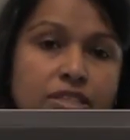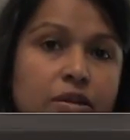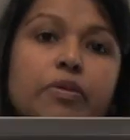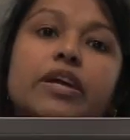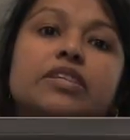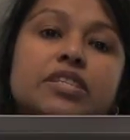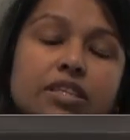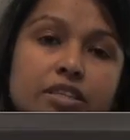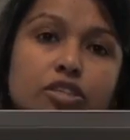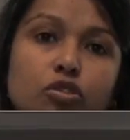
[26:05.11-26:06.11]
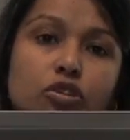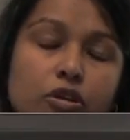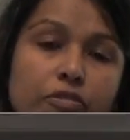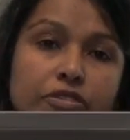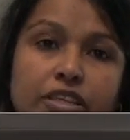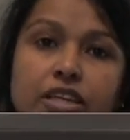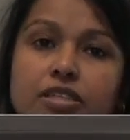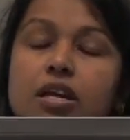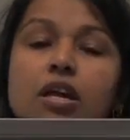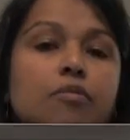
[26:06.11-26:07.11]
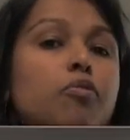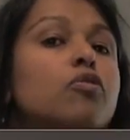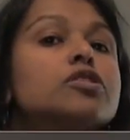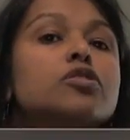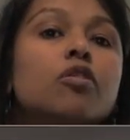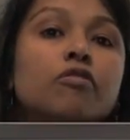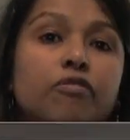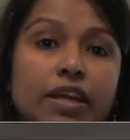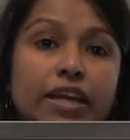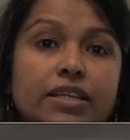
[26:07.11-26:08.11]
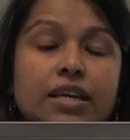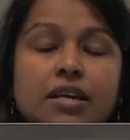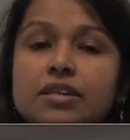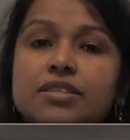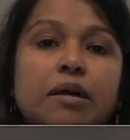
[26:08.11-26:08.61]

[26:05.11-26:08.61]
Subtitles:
and practitioners talk about it as post-conflict,